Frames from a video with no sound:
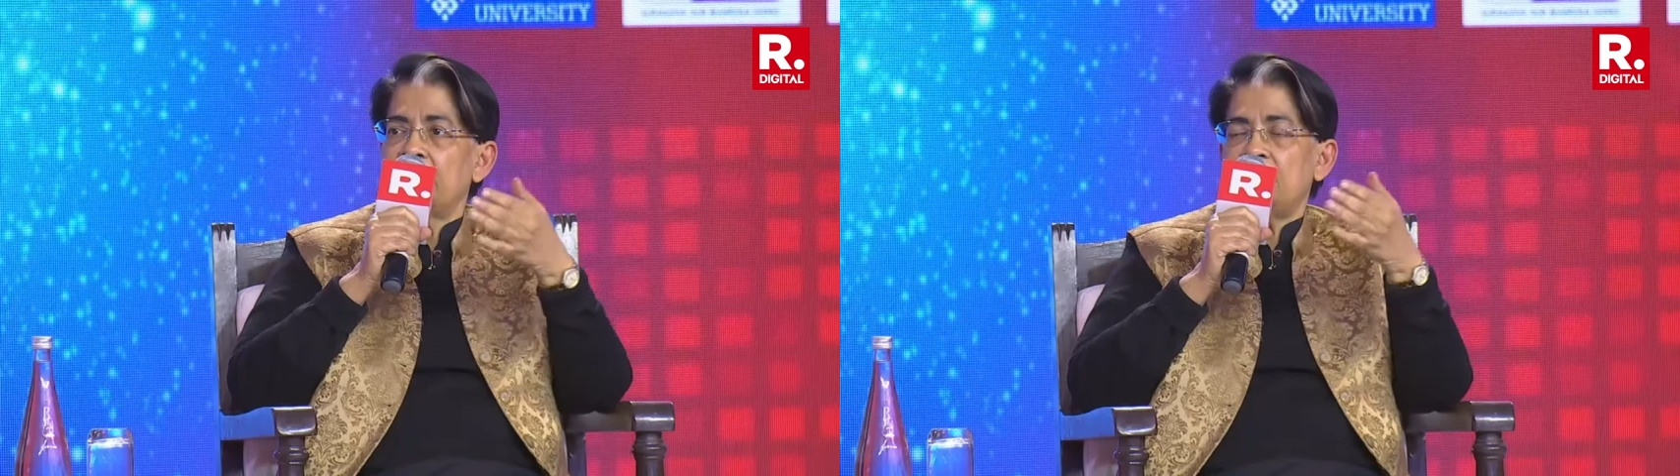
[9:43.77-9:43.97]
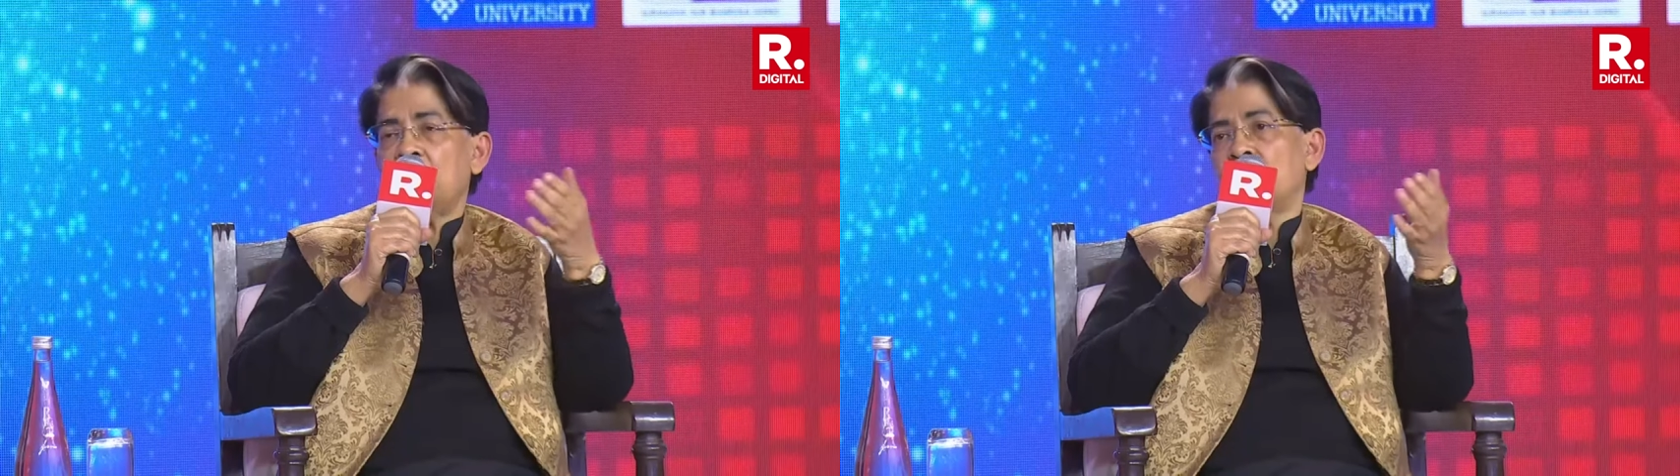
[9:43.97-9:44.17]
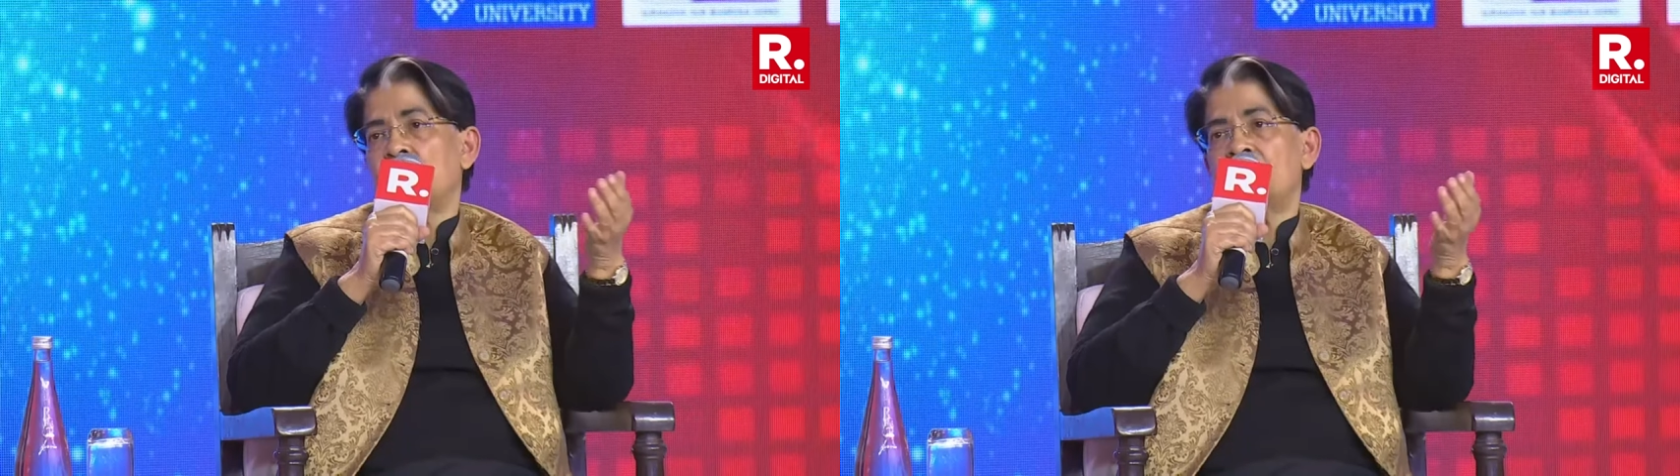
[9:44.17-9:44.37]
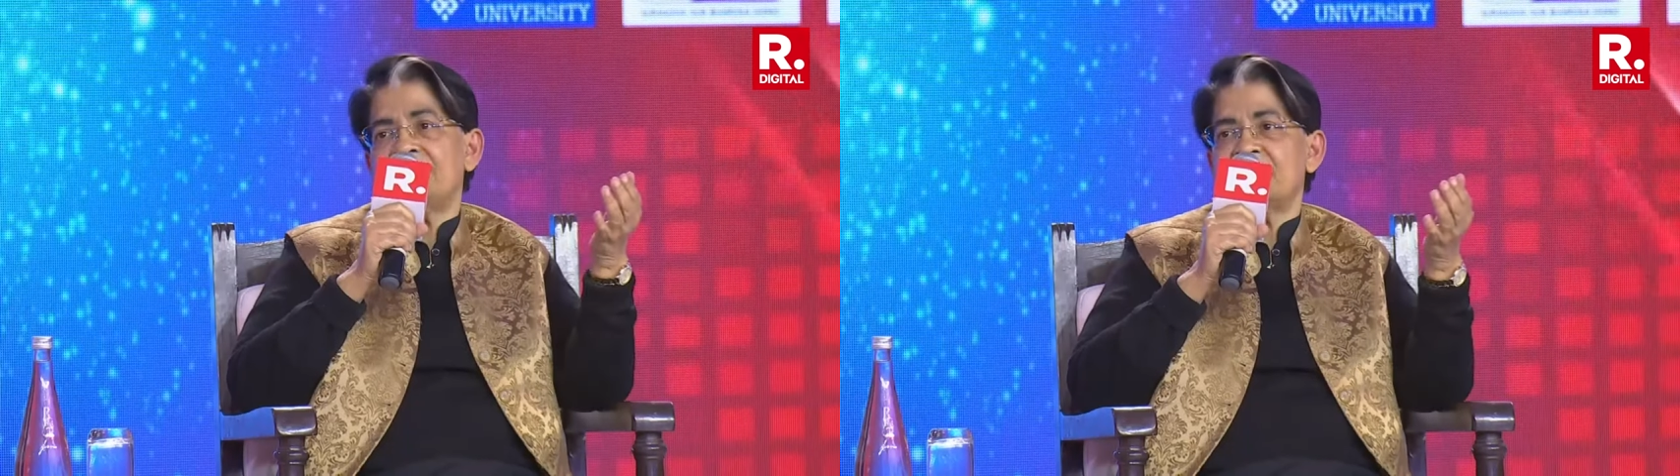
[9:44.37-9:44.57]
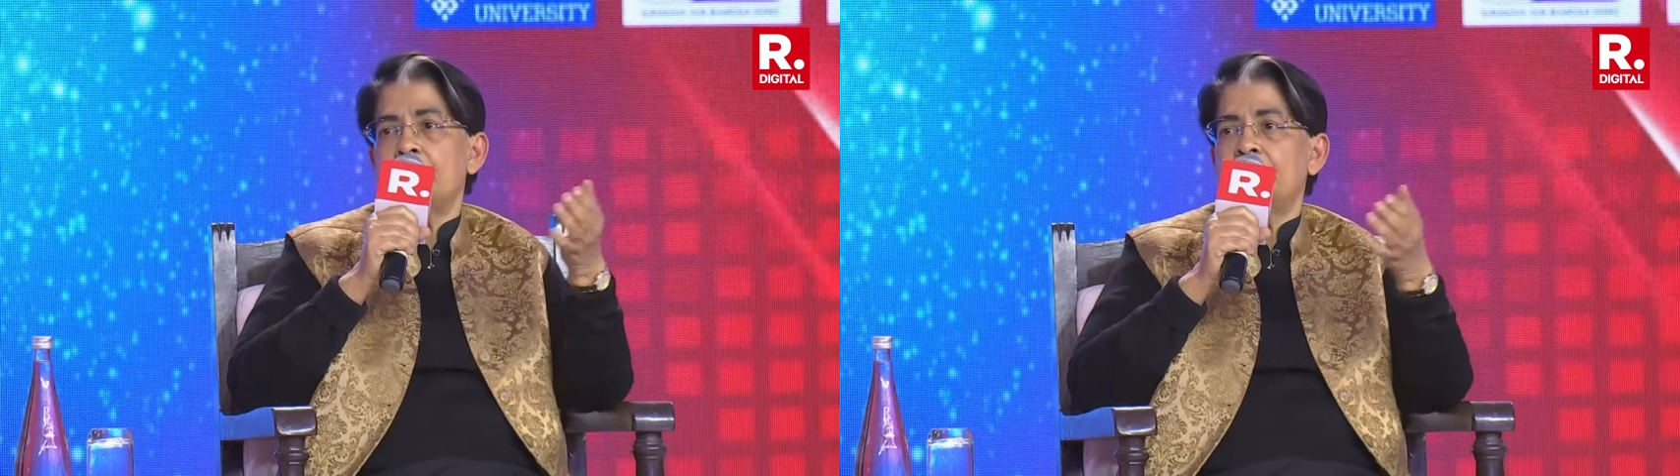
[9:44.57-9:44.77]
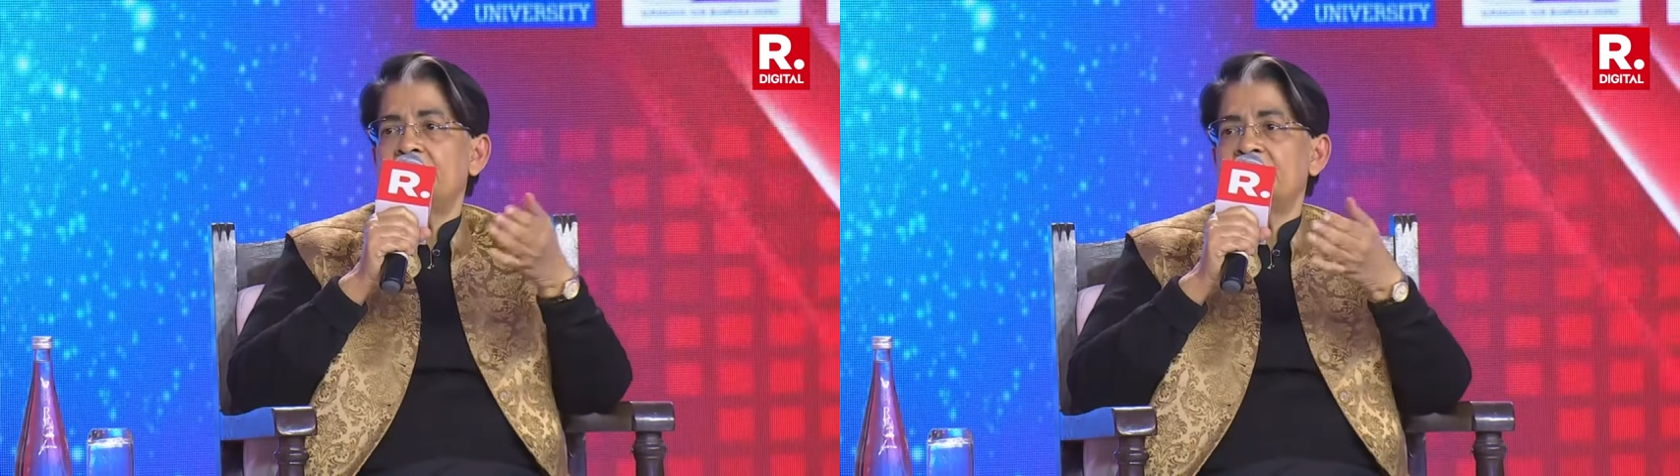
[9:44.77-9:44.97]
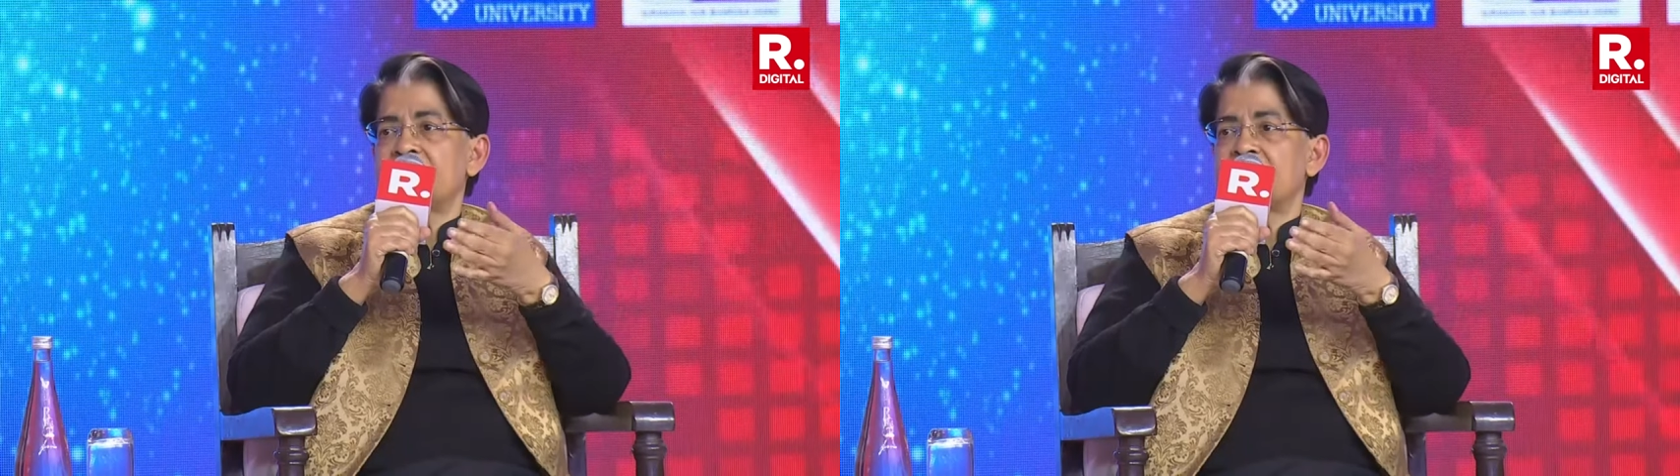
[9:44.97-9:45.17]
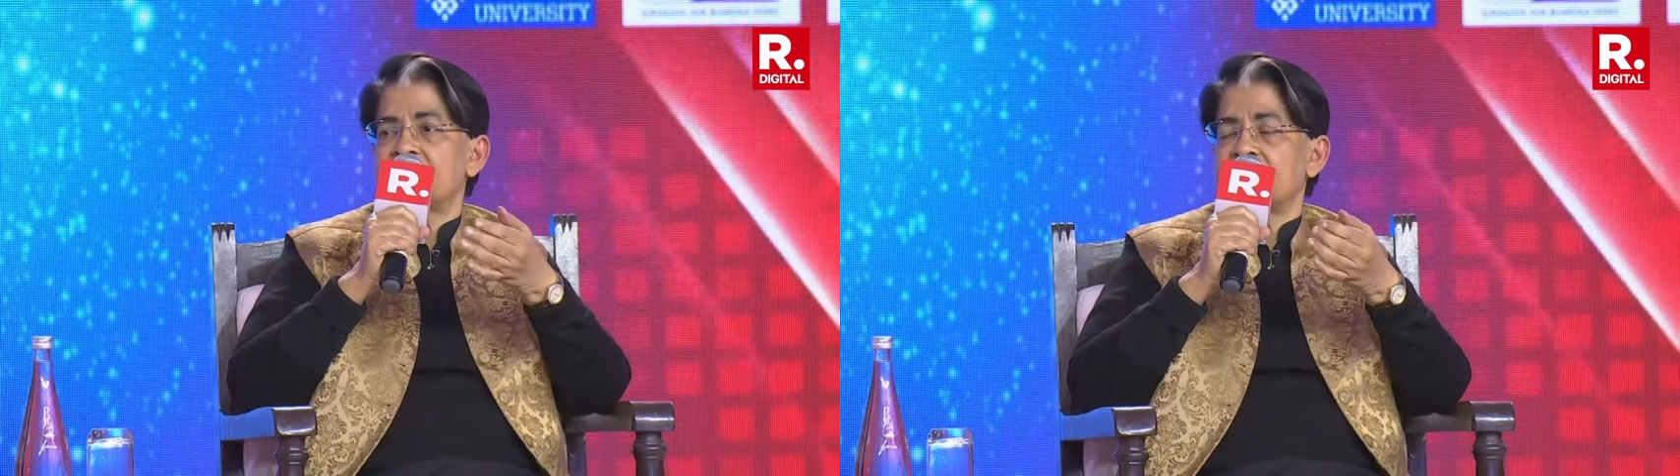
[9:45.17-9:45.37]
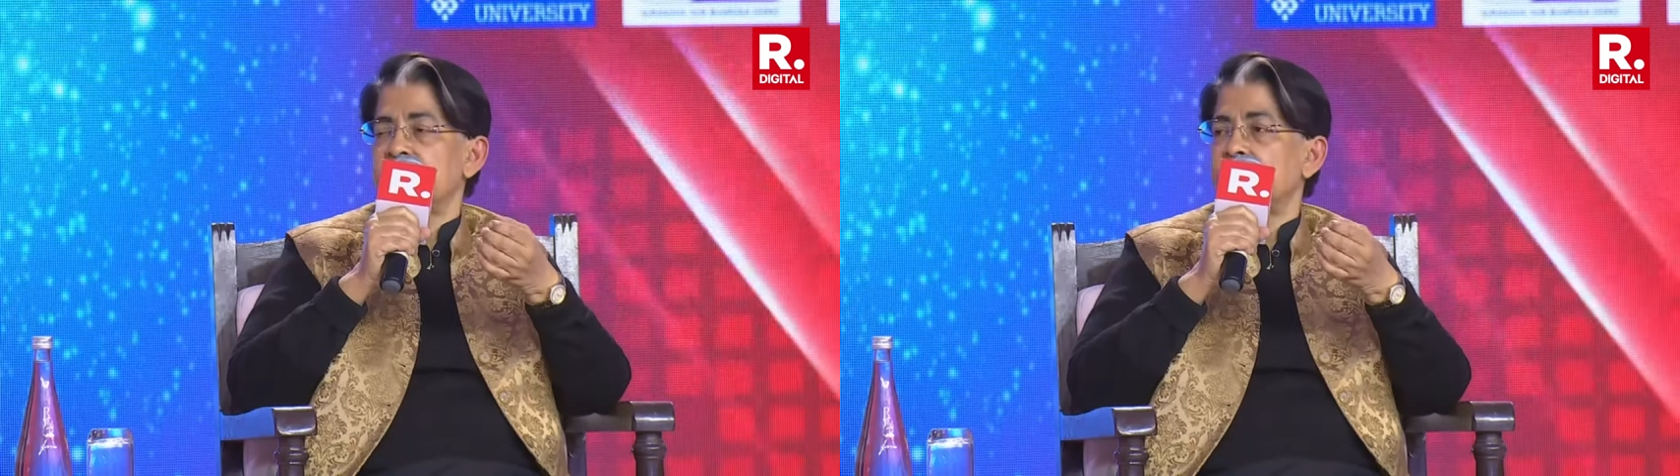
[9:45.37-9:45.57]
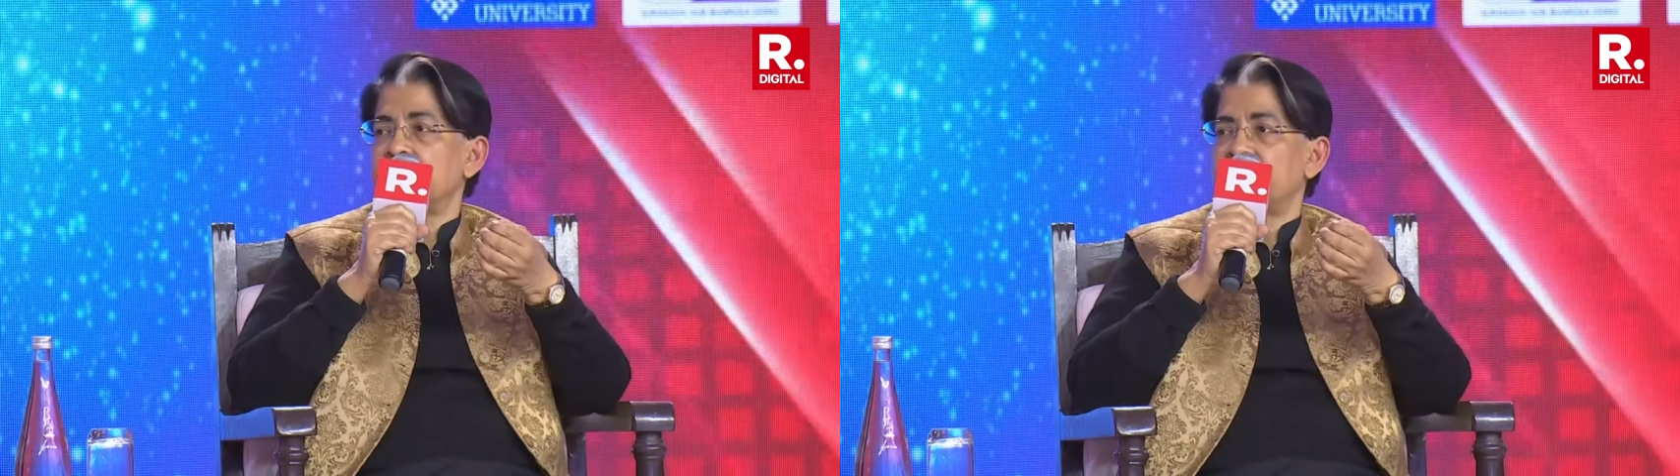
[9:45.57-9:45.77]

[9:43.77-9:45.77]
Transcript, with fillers: you know, for example, in the sustainable